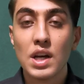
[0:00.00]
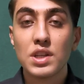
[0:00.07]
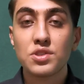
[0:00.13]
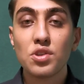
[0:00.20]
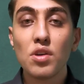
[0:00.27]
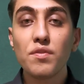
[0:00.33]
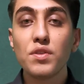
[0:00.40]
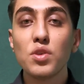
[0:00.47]

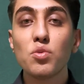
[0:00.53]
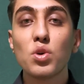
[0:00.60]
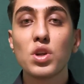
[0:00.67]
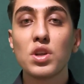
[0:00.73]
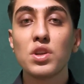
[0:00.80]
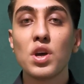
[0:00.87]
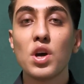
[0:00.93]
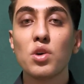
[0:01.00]
So if you want
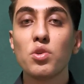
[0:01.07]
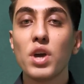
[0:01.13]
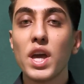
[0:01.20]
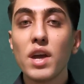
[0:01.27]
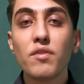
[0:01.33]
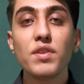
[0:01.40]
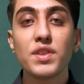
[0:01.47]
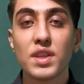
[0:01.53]
to know
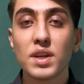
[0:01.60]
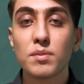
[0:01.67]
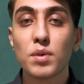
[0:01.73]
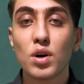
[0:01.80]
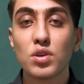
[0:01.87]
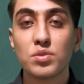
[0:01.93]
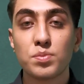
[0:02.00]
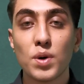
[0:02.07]
everything
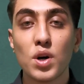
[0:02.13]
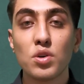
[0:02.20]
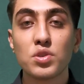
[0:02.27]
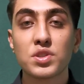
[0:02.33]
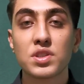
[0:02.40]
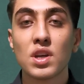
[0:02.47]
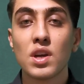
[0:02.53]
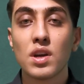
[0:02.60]
about
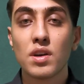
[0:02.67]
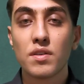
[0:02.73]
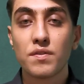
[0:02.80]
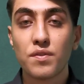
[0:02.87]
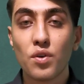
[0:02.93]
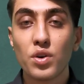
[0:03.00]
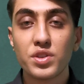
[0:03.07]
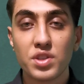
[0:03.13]
books
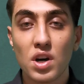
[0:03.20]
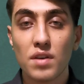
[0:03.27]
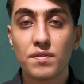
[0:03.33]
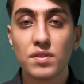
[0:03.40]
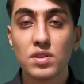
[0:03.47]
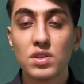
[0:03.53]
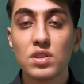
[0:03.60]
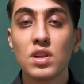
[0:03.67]
for
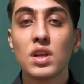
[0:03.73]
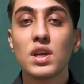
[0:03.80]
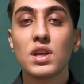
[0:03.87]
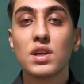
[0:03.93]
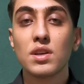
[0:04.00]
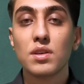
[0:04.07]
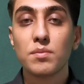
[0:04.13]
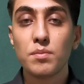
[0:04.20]
TOEFL,
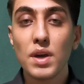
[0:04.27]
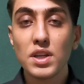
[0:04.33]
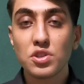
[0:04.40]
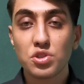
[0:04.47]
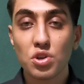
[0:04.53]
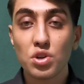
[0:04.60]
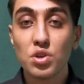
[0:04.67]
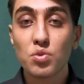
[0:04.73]
make
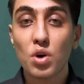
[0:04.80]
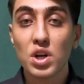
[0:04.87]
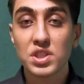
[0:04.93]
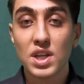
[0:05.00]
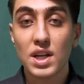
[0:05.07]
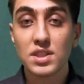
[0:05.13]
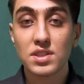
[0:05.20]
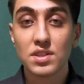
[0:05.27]
sure you watch
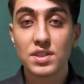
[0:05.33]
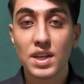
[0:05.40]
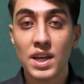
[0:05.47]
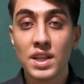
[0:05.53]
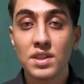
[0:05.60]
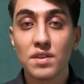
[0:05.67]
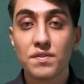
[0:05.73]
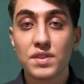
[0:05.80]
until the
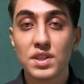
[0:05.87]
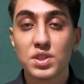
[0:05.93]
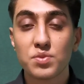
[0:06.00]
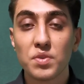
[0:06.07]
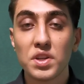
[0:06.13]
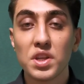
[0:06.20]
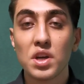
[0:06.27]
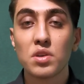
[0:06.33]
end of this
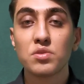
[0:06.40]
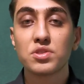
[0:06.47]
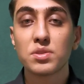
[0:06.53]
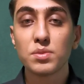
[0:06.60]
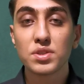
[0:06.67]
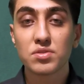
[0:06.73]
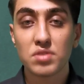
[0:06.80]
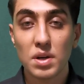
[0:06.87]
video,
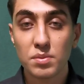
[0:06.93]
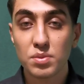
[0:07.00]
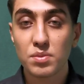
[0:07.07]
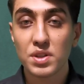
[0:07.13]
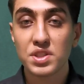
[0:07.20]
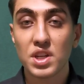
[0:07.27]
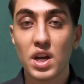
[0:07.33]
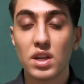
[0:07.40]
subscribe to
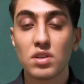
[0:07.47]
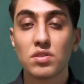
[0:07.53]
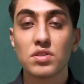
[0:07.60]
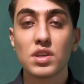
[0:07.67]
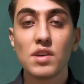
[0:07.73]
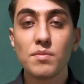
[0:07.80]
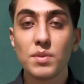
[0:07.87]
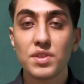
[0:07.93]
my
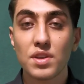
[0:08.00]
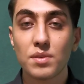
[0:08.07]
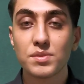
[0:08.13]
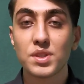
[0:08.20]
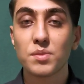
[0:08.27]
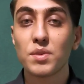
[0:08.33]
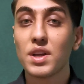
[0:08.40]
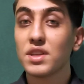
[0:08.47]
channel, give me
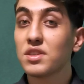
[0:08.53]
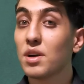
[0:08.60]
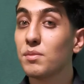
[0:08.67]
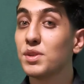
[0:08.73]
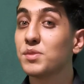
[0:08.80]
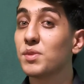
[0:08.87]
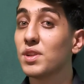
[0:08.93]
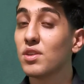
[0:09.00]
thumbs up and
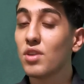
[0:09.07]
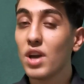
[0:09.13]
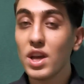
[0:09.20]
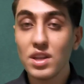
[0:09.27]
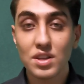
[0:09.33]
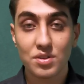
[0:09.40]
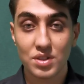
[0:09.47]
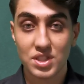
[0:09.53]
comment below
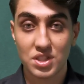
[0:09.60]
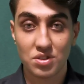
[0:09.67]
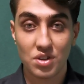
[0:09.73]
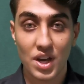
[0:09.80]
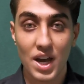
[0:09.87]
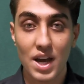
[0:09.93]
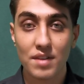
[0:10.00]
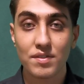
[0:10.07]
any question you
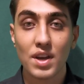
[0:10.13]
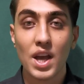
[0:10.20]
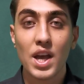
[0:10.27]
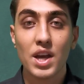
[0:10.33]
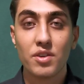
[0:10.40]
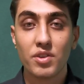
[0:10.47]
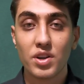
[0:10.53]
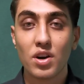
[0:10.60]
have
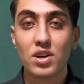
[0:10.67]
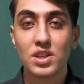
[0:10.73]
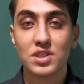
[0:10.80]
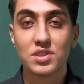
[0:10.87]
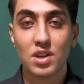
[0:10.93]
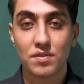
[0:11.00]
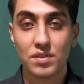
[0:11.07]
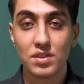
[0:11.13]

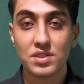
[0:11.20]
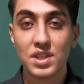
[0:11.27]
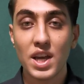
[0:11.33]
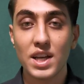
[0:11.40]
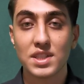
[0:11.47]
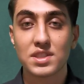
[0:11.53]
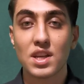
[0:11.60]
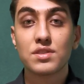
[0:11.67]
regarding TOEFL
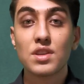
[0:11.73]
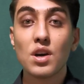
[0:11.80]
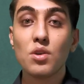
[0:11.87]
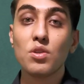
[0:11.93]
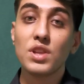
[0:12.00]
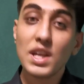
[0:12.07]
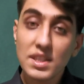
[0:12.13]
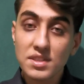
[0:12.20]
test. So
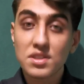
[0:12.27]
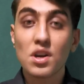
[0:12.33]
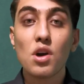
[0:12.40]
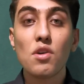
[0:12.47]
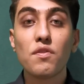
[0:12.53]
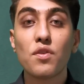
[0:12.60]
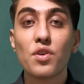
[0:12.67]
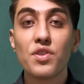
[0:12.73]
let's
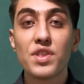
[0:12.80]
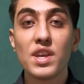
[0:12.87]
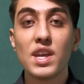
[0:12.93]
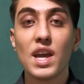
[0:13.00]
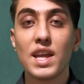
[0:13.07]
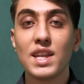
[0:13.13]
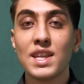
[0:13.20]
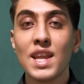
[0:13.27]
go for
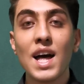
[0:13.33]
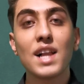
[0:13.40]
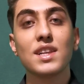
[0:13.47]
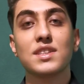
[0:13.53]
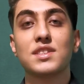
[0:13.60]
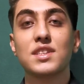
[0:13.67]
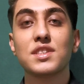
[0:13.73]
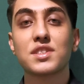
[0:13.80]
the
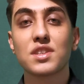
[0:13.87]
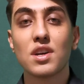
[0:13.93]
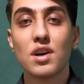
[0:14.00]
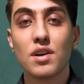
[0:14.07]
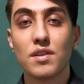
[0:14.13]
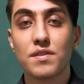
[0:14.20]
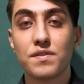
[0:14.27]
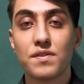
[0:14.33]
analysis
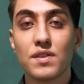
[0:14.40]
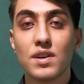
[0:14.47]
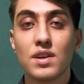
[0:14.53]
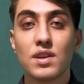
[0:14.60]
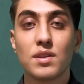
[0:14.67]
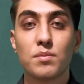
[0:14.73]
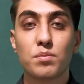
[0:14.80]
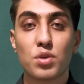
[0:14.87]
of
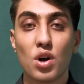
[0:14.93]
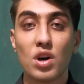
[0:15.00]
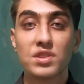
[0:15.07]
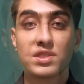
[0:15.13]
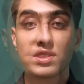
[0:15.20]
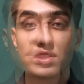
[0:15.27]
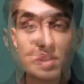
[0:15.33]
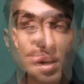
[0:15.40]

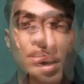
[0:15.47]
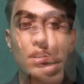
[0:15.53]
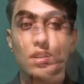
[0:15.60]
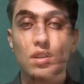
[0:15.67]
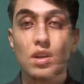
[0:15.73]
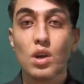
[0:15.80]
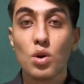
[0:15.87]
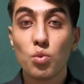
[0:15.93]
pros and
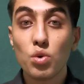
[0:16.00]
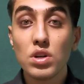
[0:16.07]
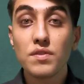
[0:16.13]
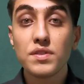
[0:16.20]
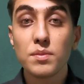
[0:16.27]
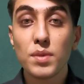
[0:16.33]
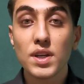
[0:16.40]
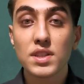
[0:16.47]
cons. One
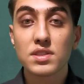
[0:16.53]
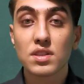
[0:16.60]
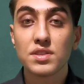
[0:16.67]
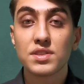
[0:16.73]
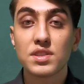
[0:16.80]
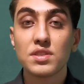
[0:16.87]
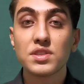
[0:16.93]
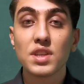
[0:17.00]
of the biggest
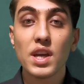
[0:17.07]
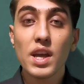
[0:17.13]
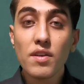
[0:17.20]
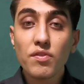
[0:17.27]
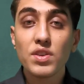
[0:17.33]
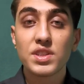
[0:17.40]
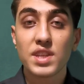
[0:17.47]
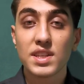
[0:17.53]
concerns
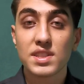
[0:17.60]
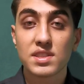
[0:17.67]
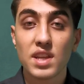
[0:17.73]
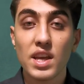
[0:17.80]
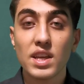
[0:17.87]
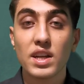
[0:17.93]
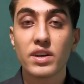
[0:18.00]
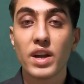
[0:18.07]
every test
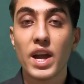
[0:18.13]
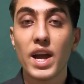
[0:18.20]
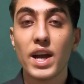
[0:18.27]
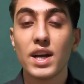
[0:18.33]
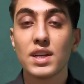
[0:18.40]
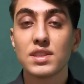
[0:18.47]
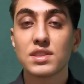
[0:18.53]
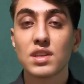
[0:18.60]
taker
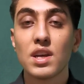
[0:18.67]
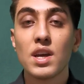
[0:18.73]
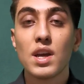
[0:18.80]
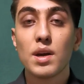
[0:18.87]
has